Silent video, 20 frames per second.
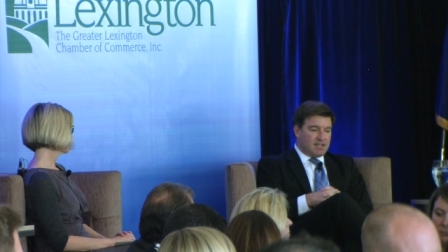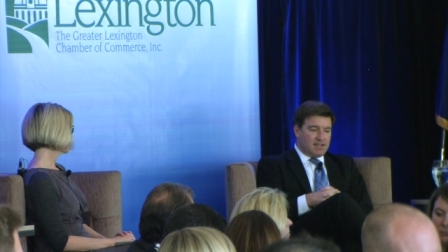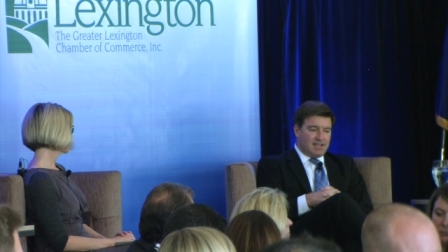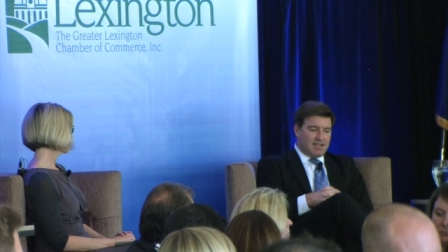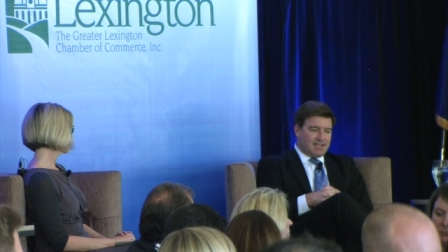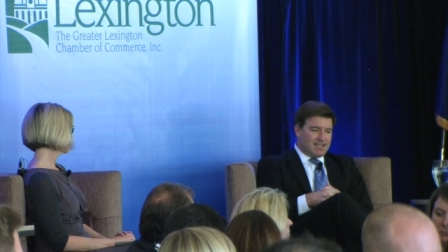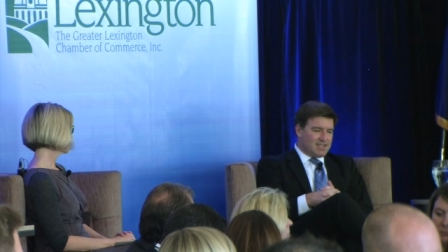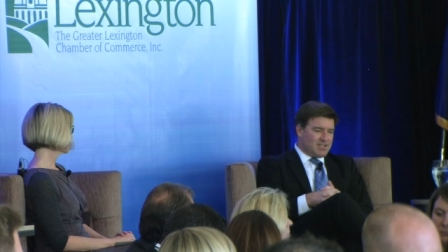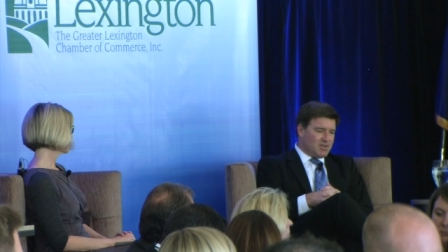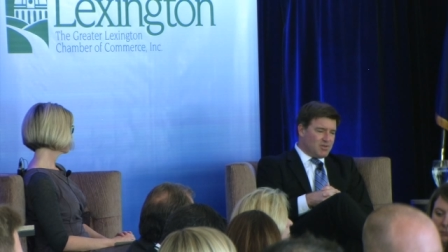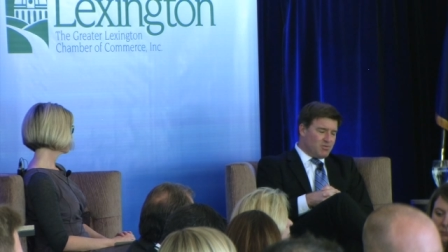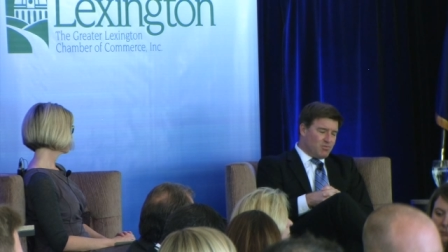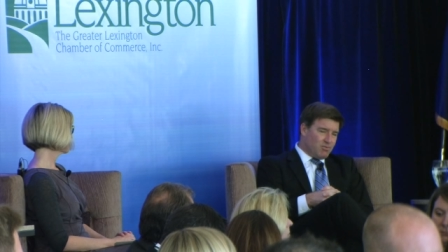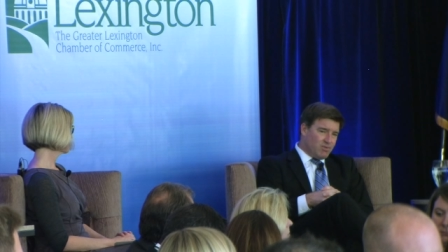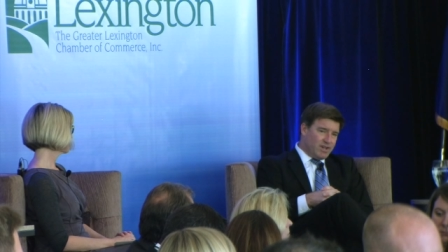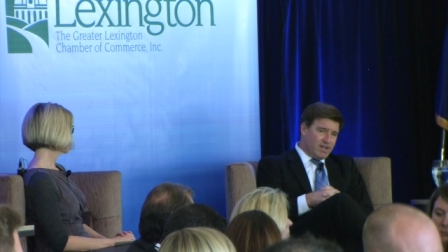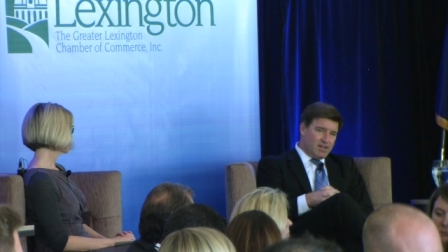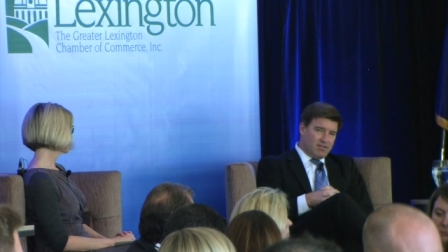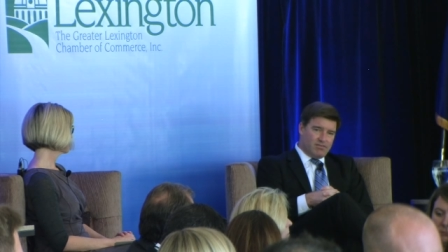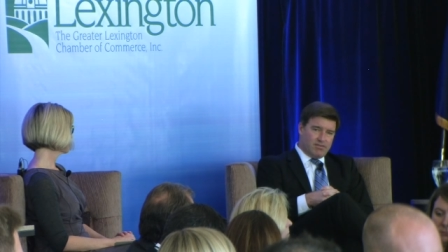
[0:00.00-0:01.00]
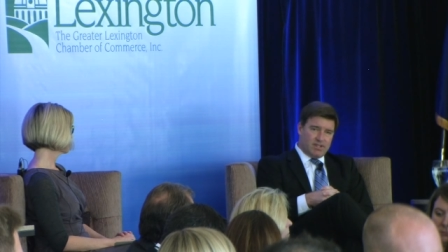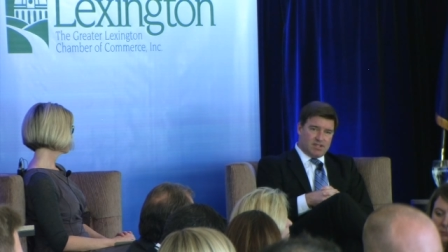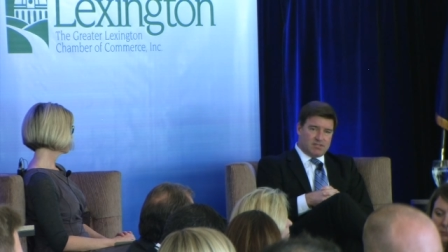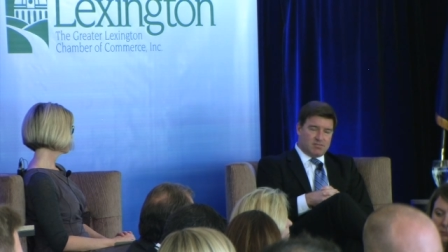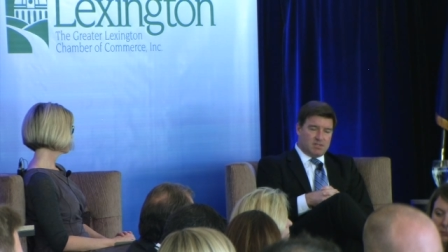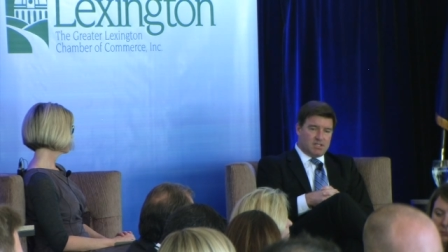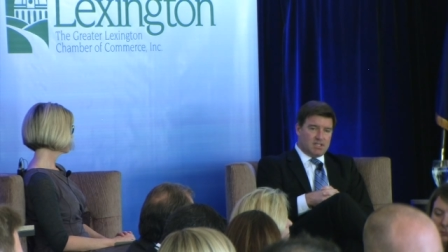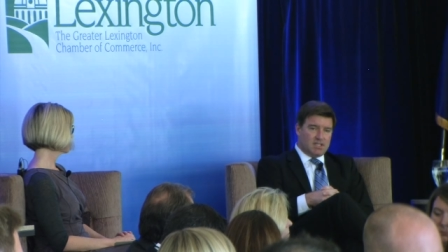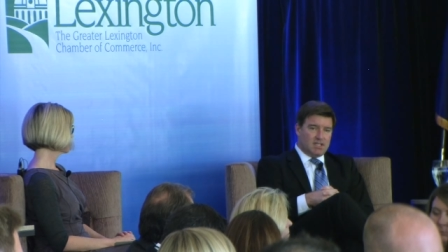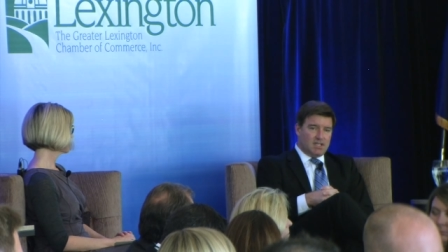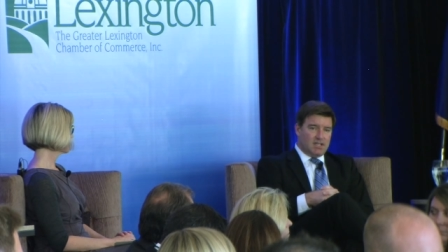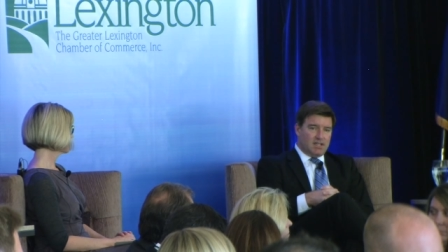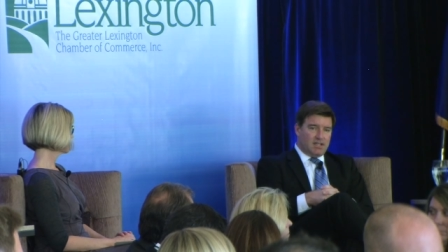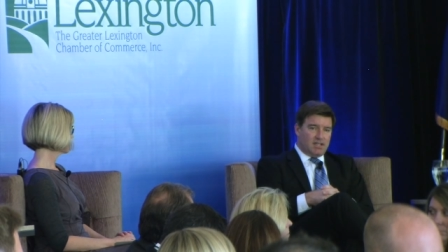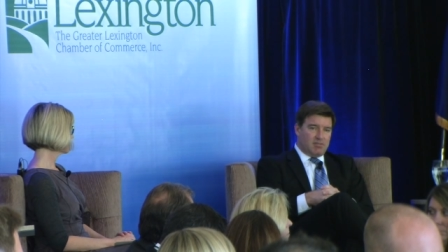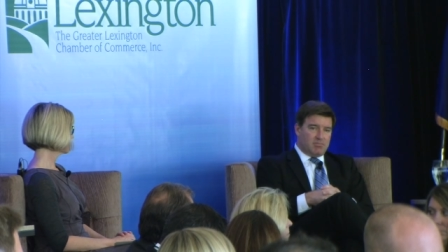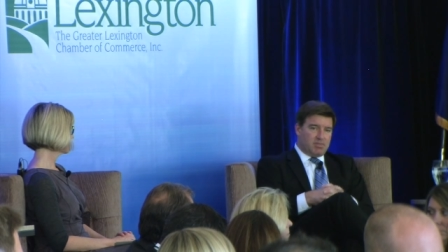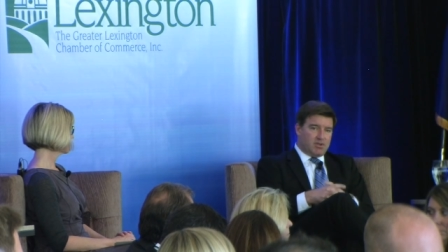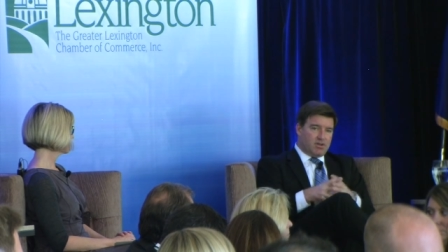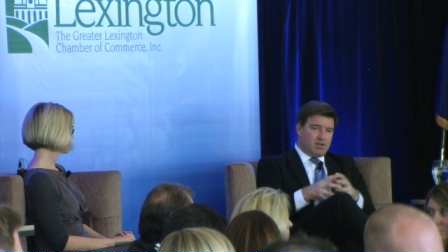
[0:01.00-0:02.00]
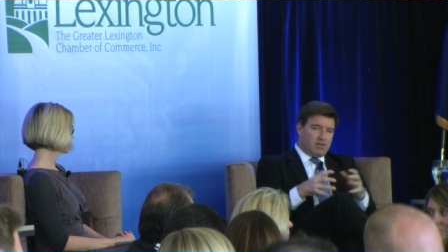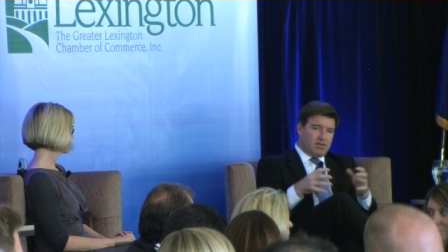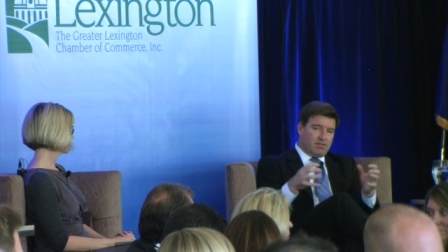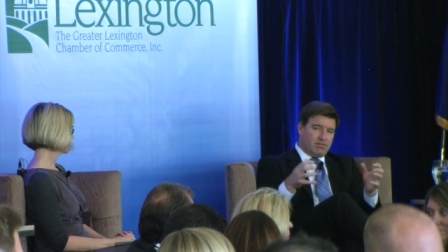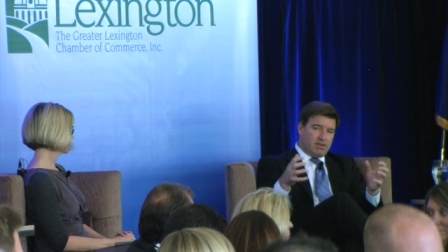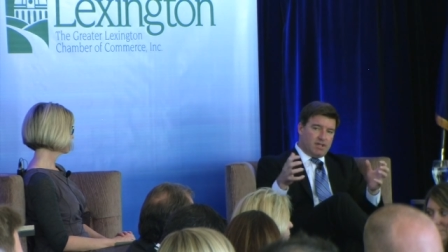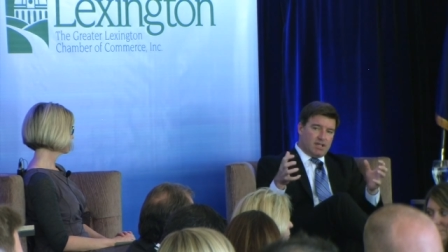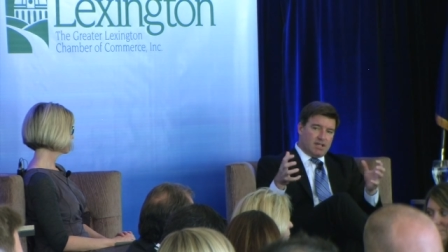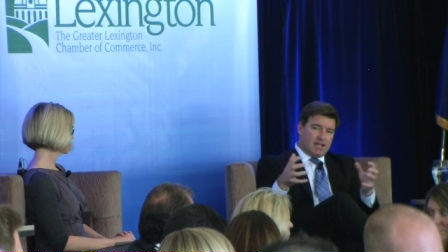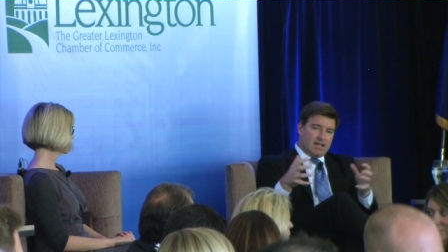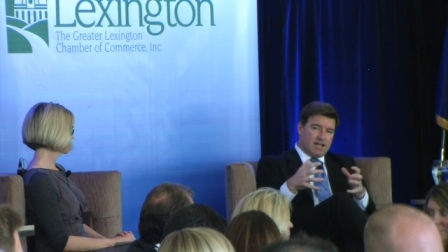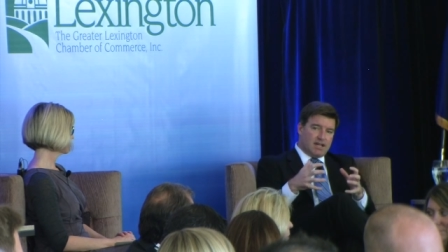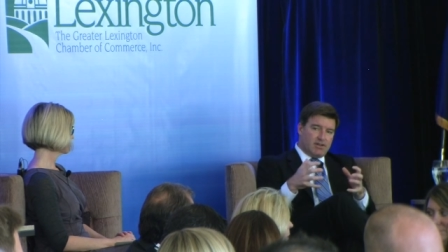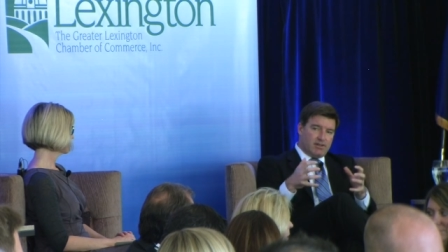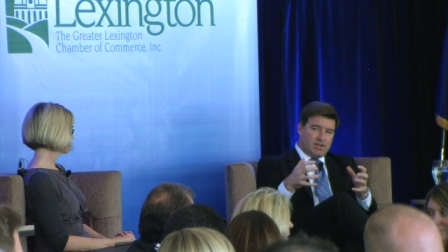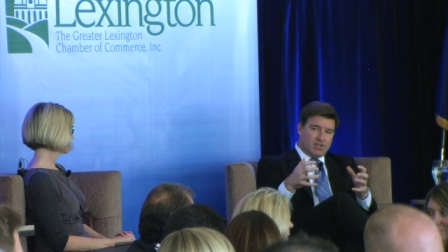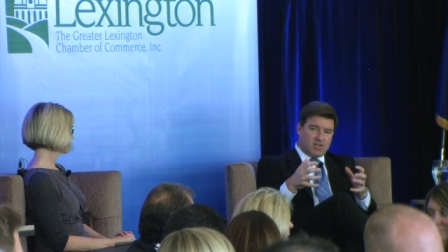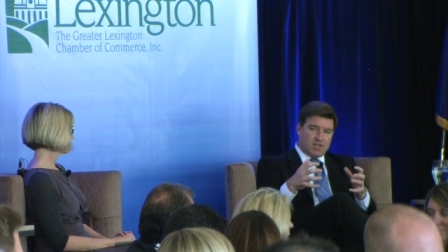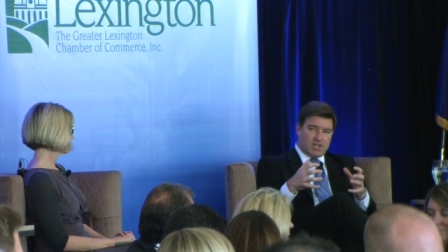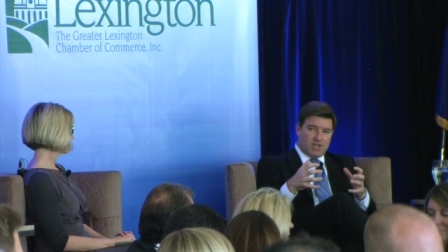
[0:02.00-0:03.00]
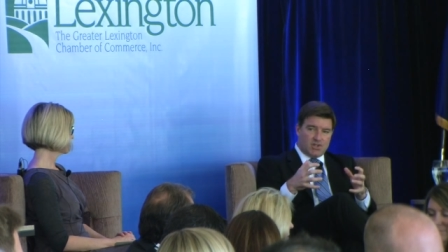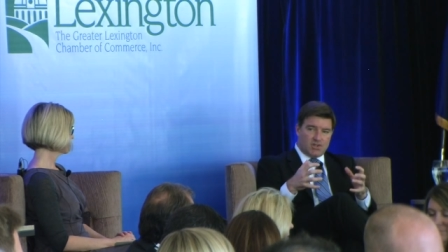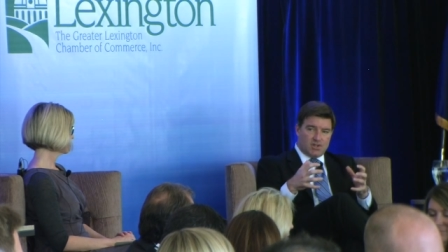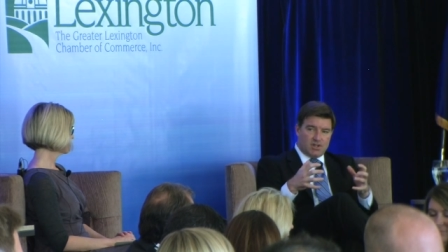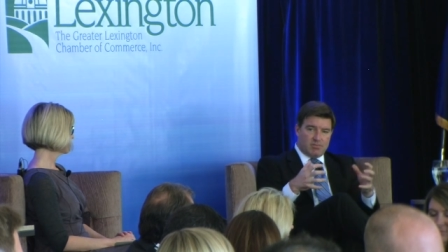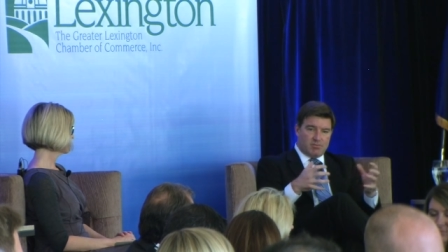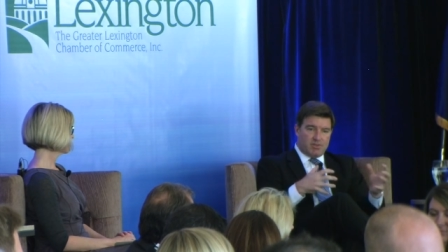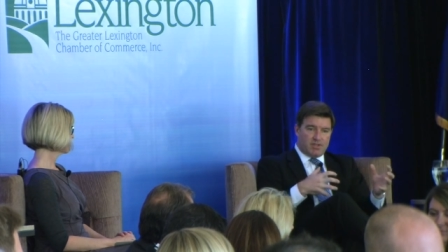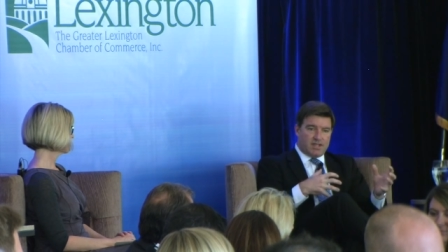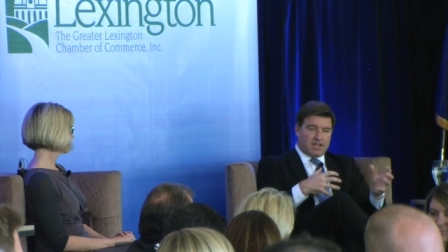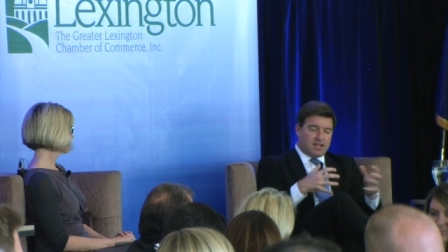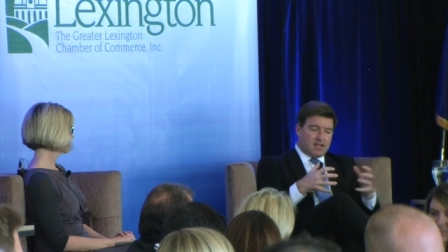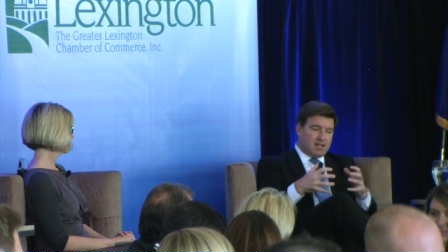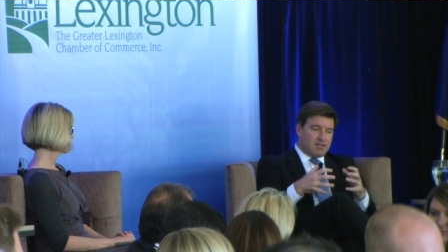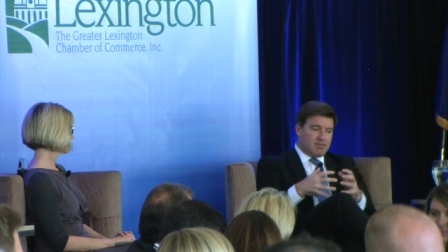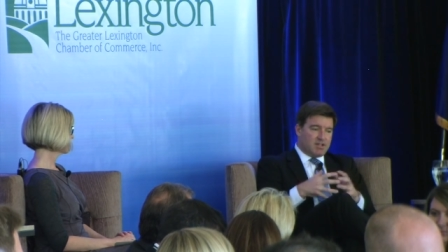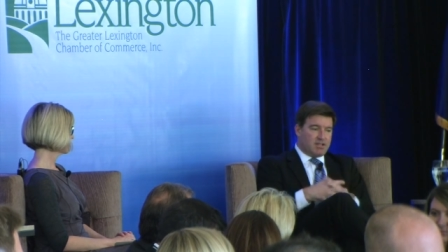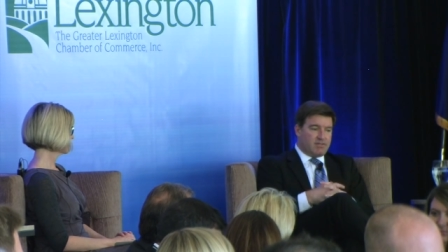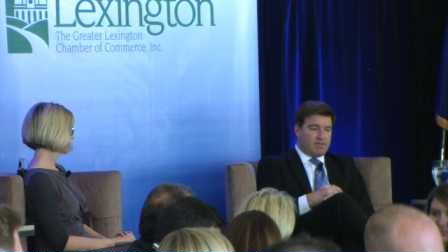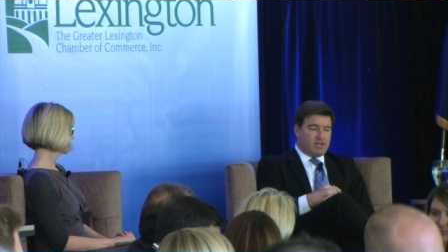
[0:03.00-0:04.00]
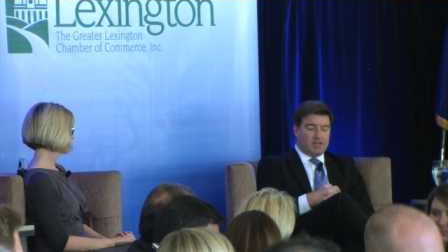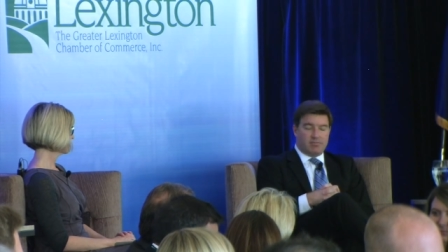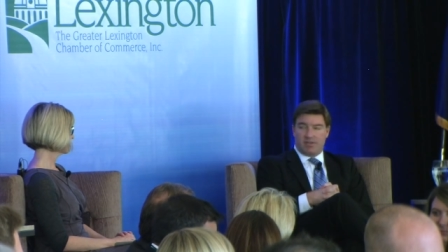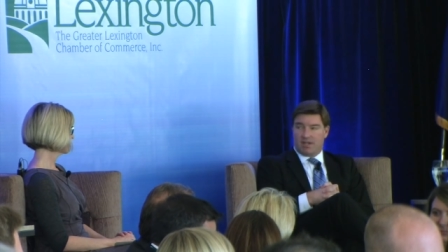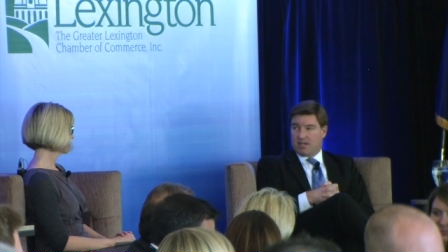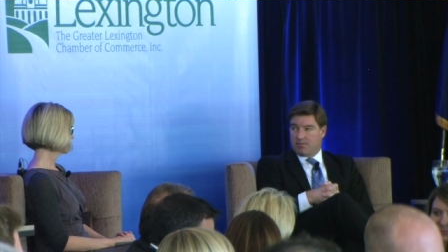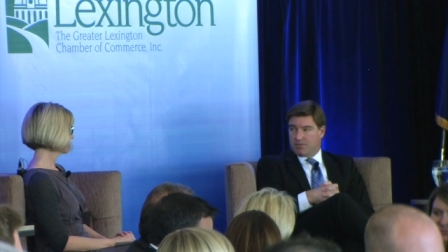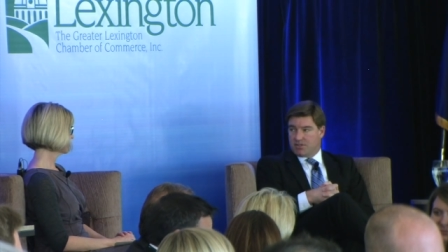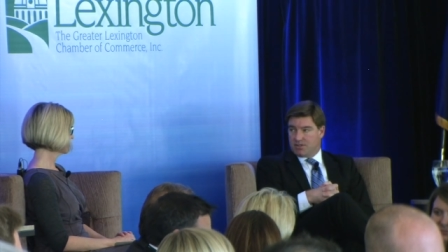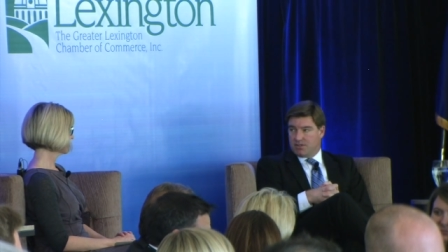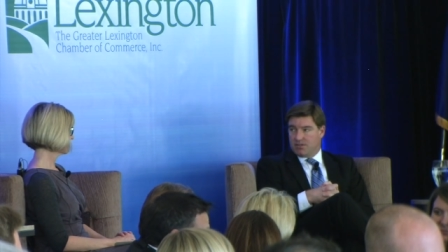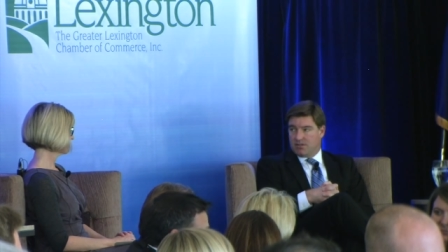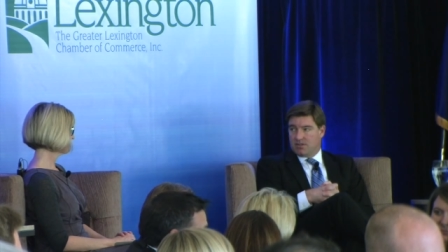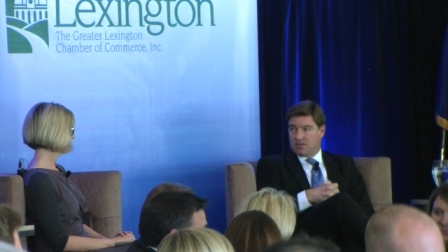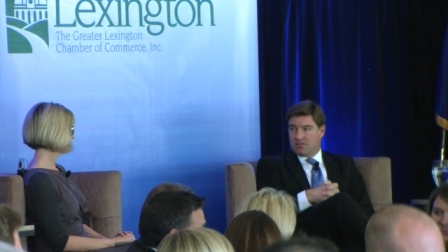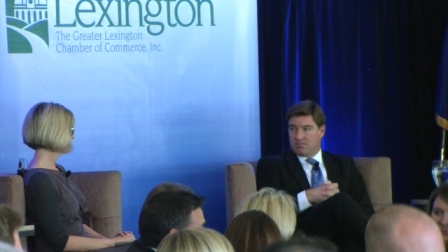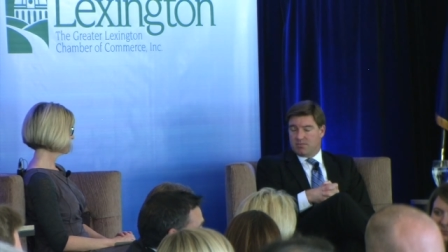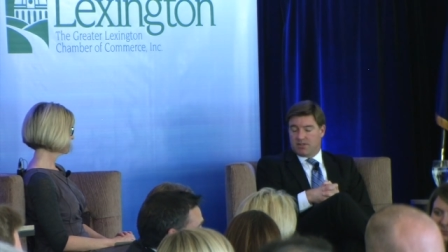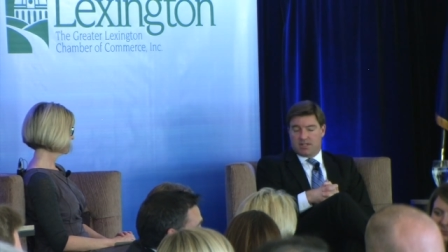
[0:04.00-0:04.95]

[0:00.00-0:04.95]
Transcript: I think that's a great investment in partnering higher education up with economic development opportunities.